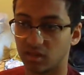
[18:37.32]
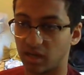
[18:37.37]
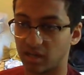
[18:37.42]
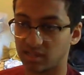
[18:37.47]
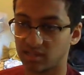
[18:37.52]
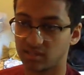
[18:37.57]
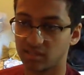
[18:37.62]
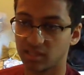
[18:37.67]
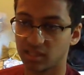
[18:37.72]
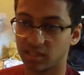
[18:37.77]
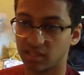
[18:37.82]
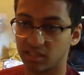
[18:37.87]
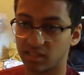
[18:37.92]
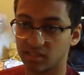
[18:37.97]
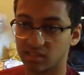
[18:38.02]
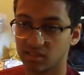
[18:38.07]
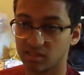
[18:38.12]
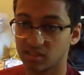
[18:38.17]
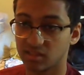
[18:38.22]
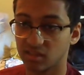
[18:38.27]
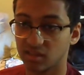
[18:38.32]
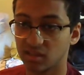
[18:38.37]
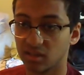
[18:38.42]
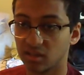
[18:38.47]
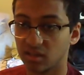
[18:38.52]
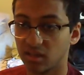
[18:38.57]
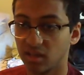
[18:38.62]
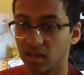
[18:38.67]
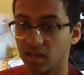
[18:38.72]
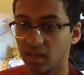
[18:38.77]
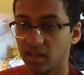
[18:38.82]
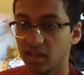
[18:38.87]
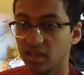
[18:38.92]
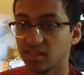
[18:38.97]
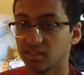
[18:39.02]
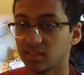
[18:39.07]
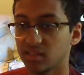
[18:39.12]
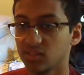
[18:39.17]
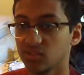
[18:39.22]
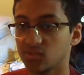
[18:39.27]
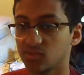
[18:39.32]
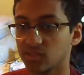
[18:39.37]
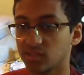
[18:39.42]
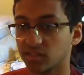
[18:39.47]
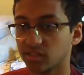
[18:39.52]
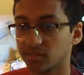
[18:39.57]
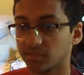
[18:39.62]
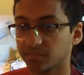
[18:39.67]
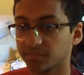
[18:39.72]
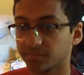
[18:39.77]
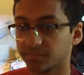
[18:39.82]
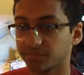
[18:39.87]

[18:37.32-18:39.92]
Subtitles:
I just think it's interesting.